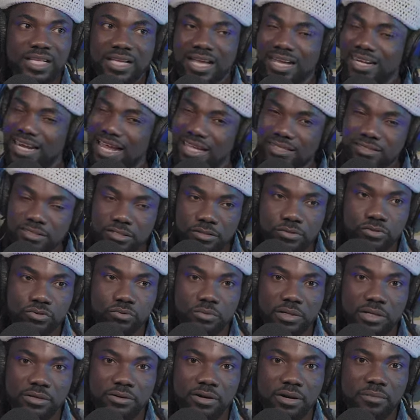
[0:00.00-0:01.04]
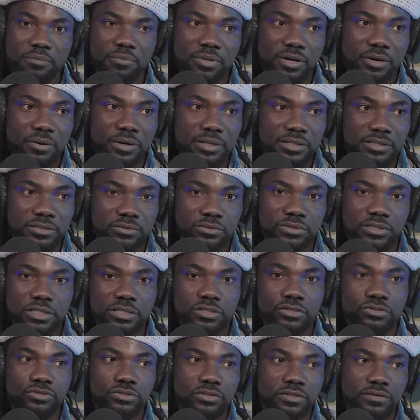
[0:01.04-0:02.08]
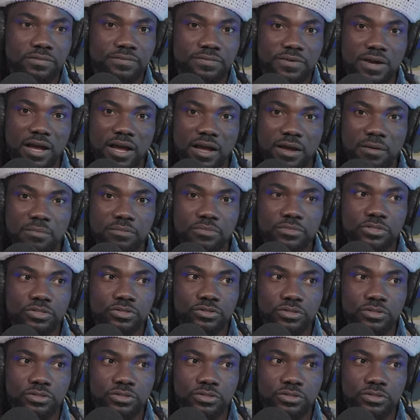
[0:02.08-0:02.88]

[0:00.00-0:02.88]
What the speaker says: had access to my grandparents. They would take you to the farm.